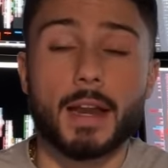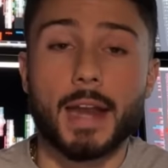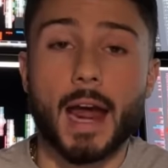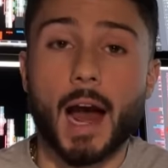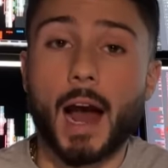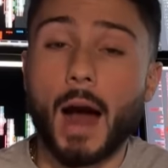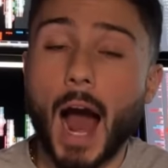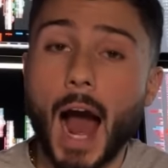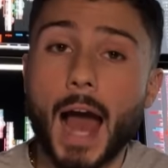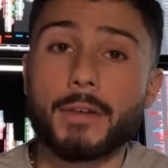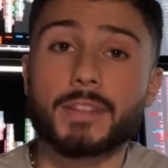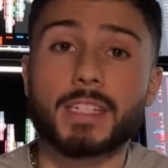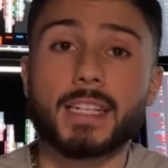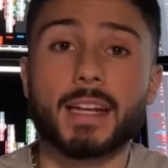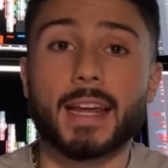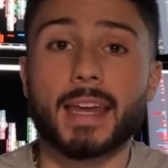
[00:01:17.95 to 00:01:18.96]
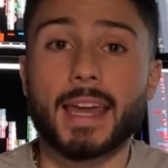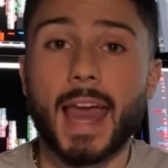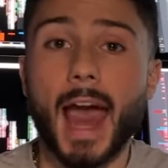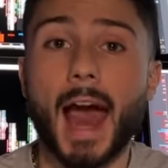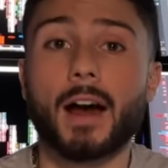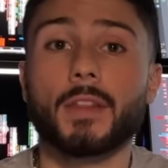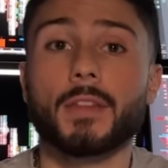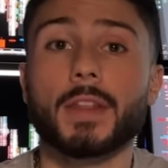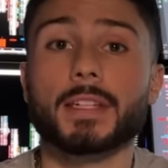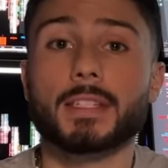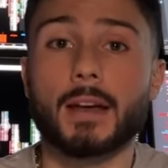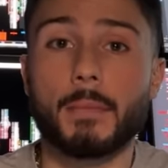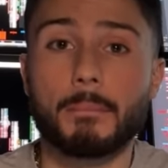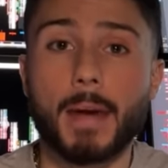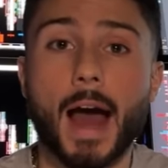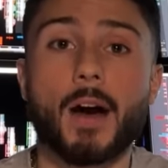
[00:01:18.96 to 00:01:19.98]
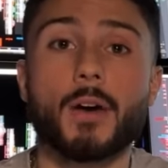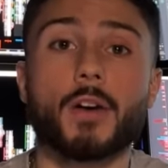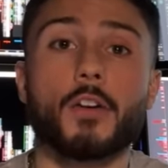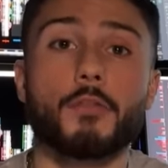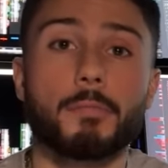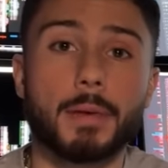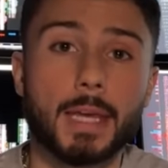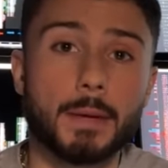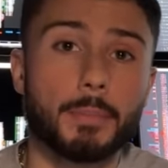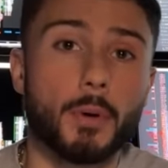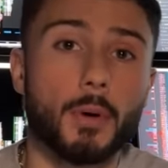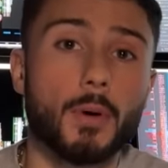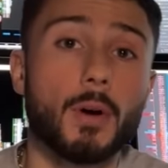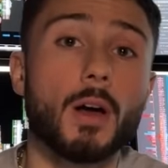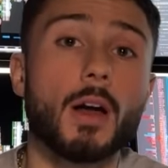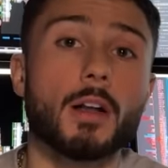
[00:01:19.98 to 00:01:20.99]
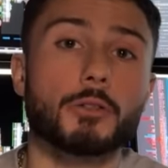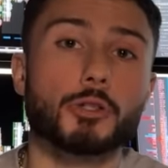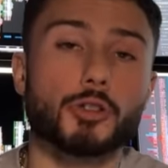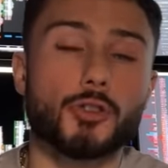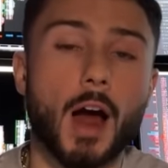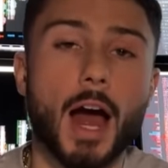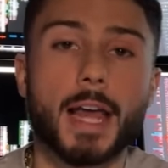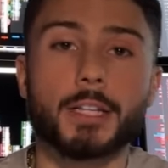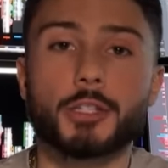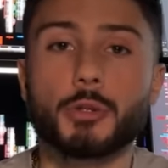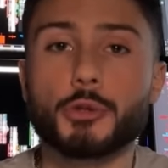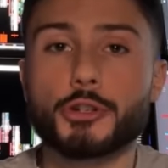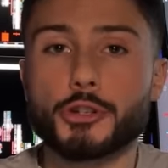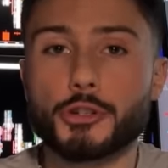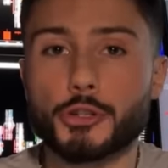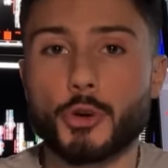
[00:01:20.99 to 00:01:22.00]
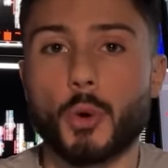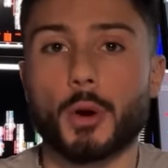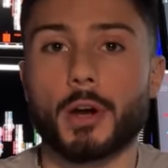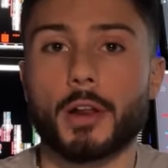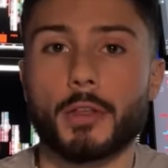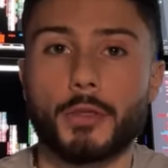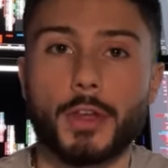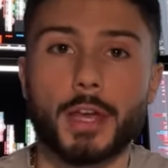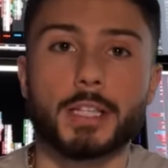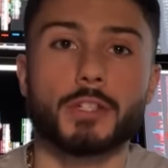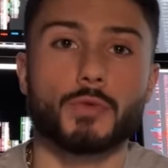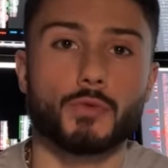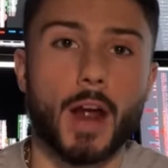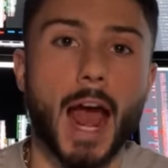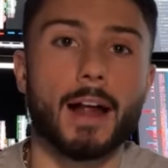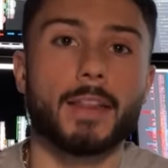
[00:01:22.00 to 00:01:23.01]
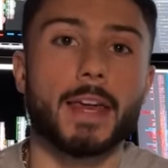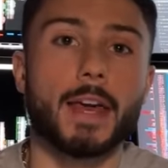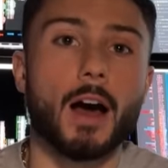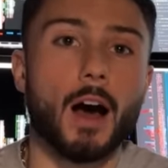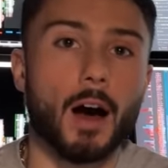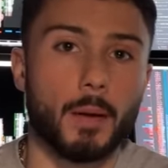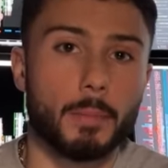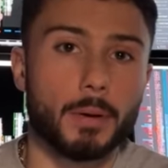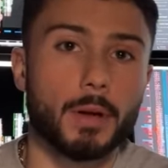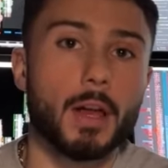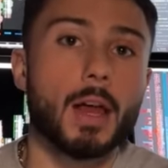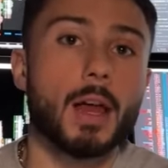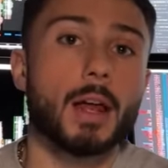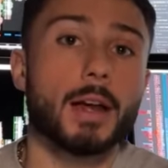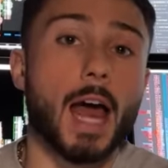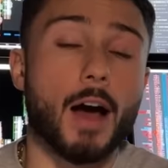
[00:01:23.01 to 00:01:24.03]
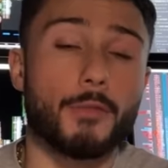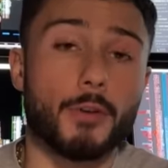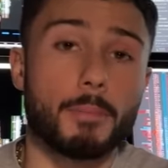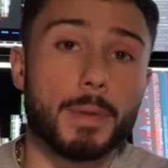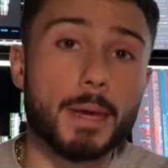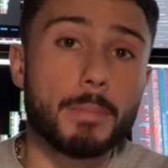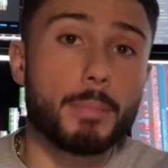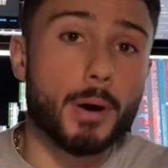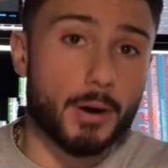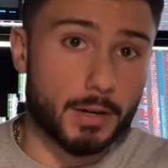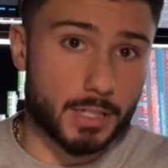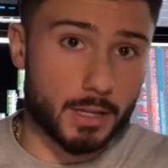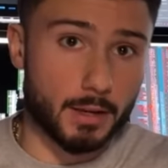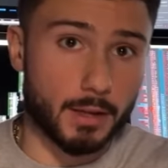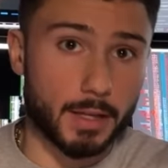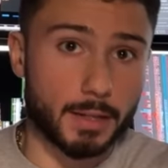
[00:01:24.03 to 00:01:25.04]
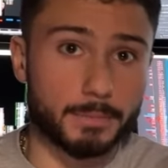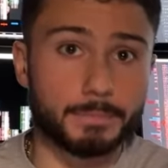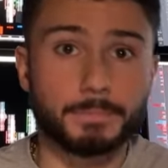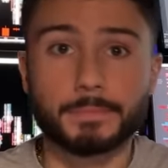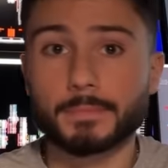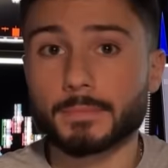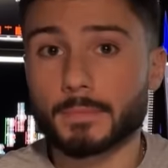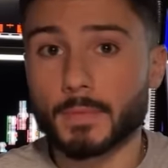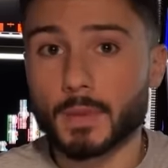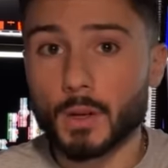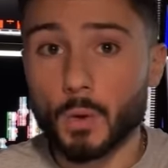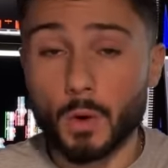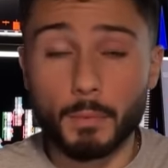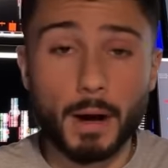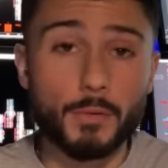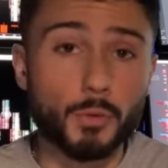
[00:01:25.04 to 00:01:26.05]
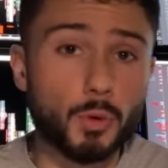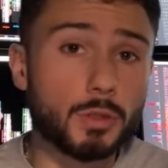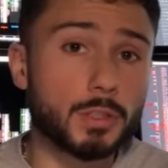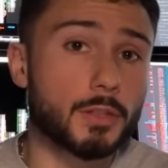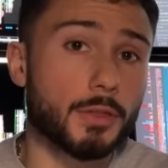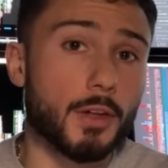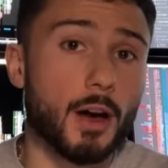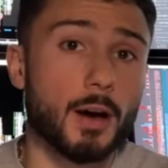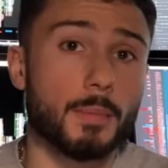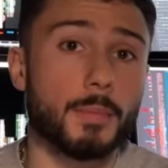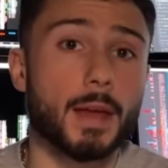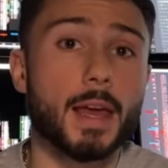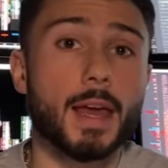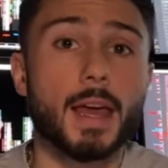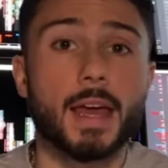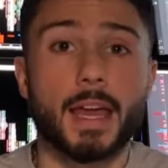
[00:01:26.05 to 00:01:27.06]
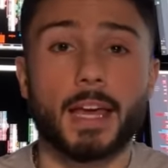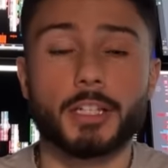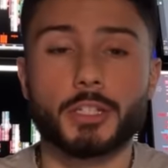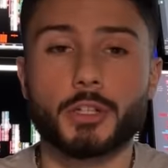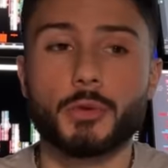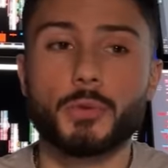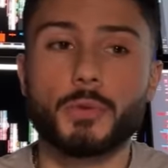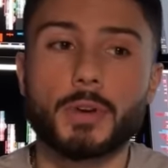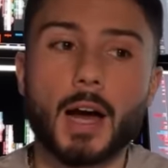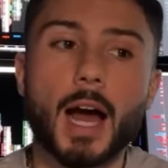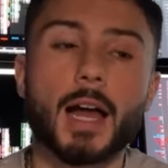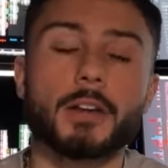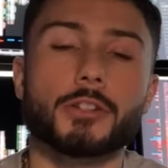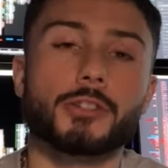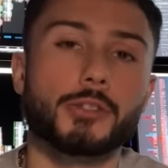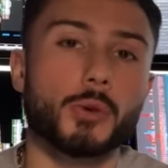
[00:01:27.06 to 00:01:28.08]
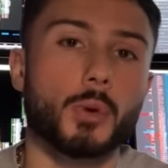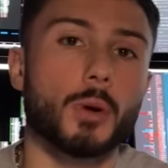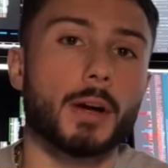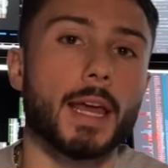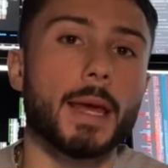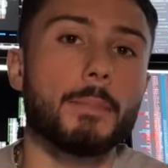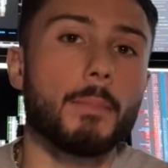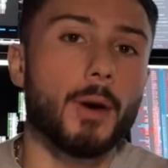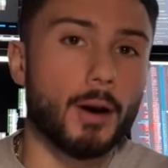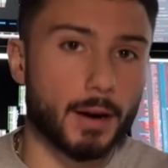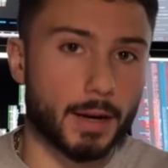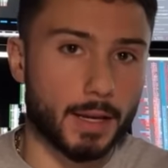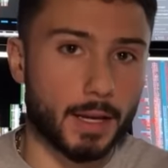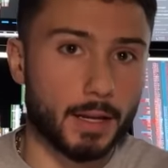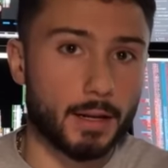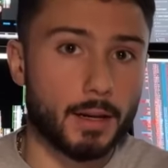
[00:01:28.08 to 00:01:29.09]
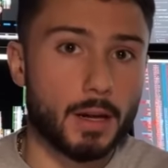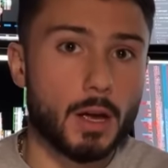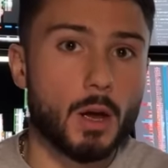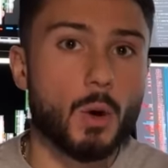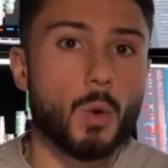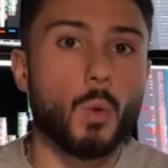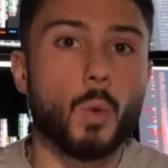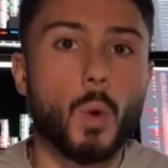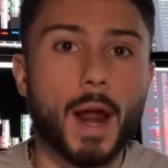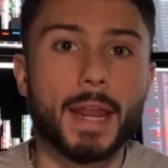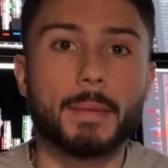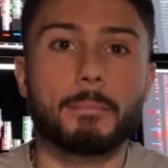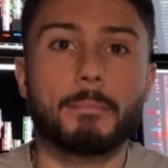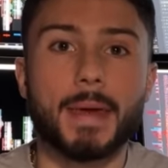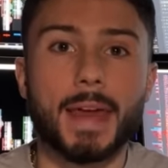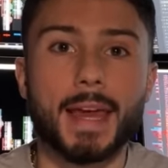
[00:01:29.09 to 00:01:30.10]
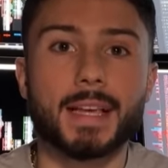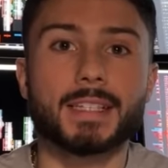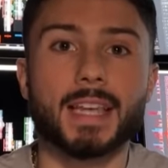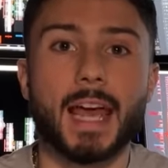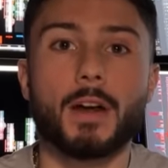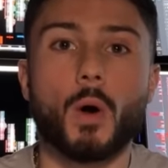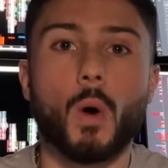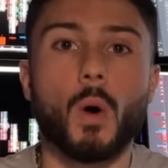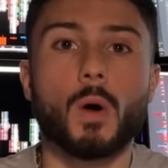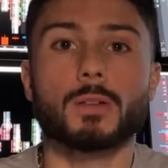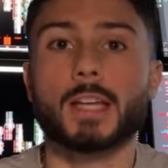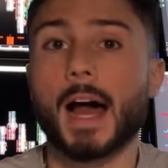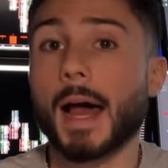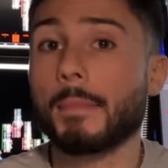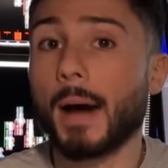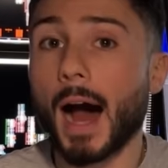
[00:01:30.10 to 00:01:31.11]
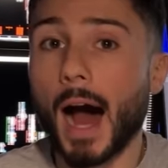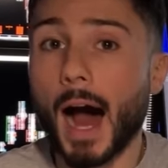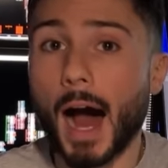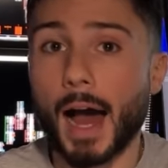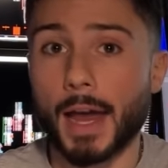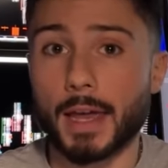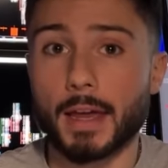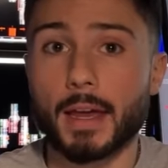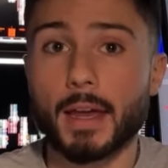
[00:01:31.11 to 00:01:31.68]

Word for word: Now, I've seen a countless amount of people trying to short this rally up. Now, for me personally, one of my rules of thumb is to not short a market when it makes an all time high.